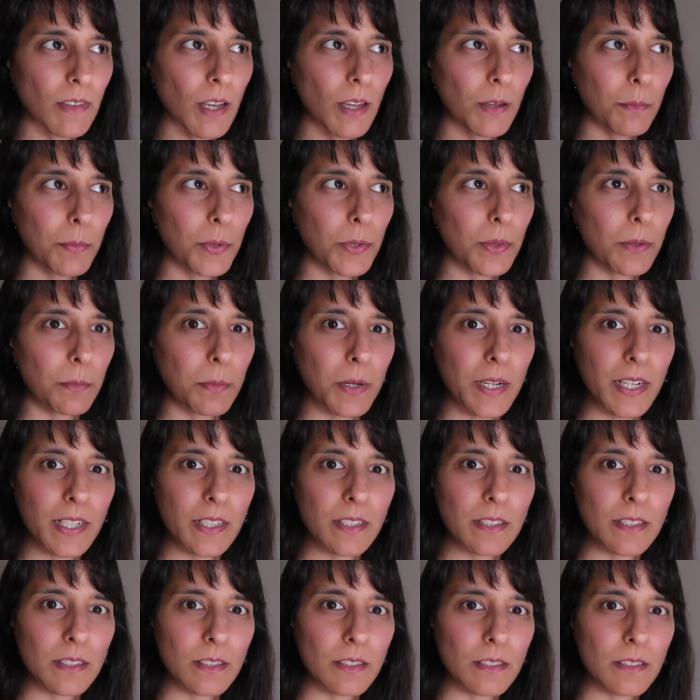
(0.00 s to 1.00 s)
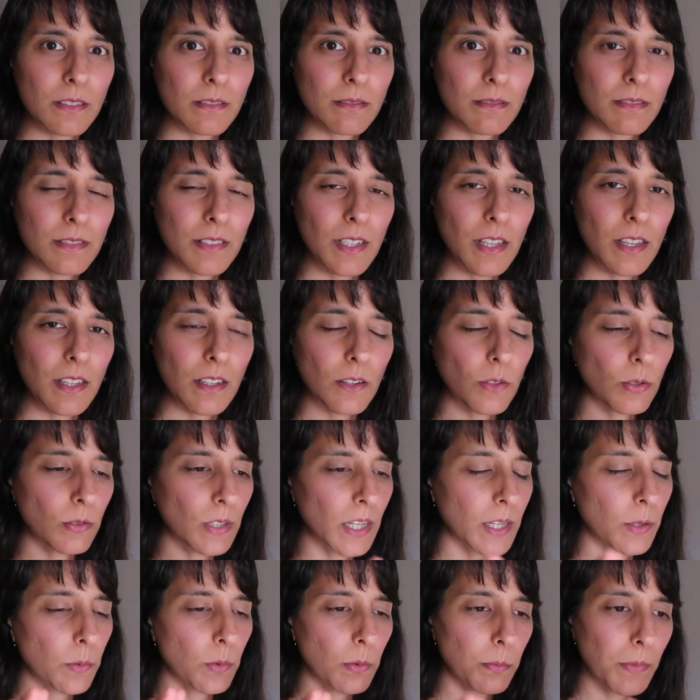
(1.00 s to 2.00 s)
I put the brakes on. I think, all
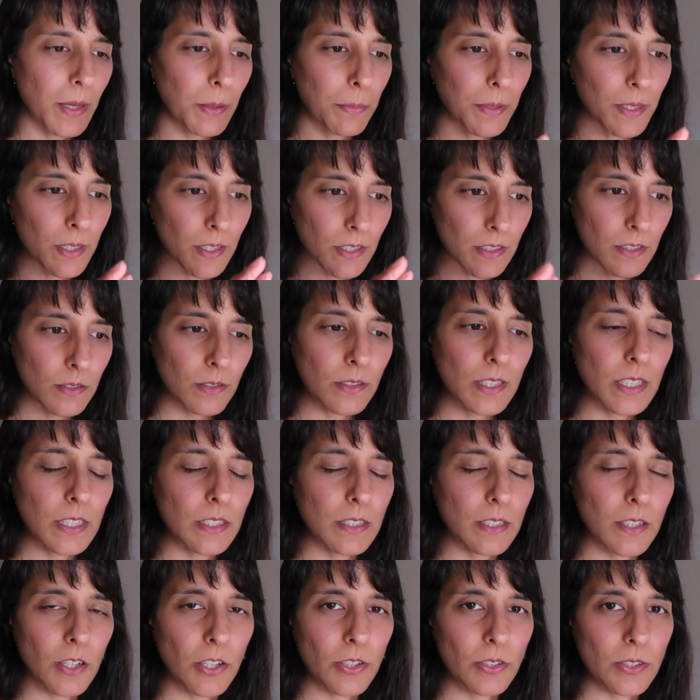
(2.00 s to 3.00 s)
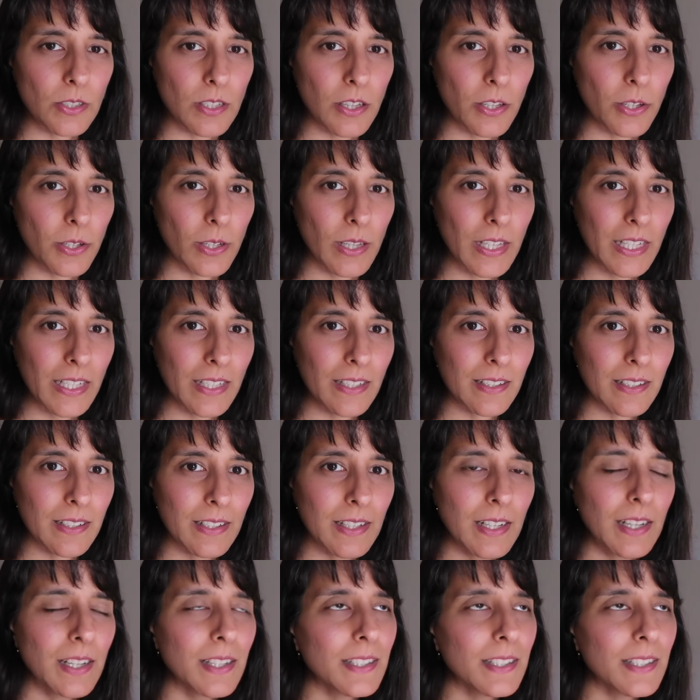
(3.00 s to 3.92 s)
right, well, maybe I do need to go slowly.